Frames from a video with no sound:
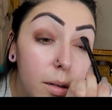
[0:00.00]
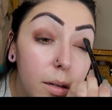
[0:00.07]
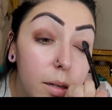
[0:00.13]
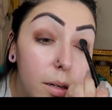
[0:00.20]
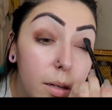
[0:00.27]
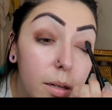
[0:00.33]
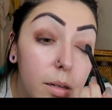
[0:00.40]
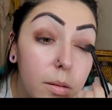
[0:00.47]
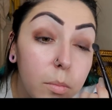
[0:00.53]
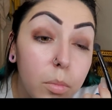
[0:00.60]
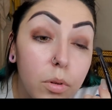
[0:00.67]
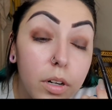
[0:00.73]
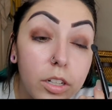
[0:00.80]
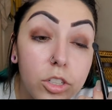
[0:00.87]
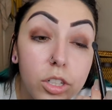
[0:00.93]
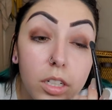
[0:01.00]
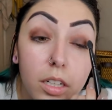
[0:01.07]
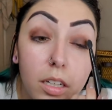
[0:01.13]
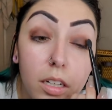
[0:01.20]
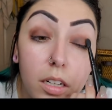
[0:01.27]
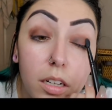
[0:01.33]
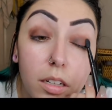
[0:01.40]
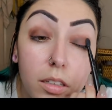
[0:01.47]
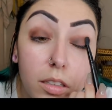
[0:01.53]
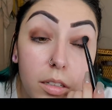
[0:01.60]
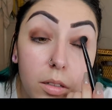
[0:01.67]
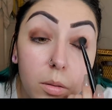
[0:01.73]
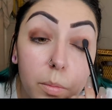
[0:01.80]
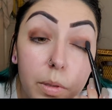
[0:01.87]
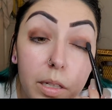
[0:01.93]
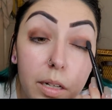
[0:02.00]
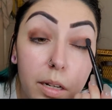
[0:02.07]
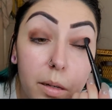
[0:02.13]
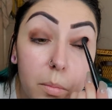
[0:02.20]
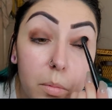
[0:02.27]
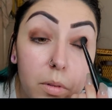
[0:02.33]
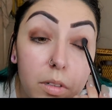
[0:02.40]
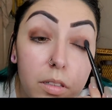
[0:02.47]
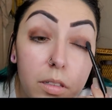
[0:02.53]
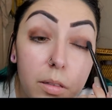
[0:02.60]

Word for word: and brushing it a little bit upward.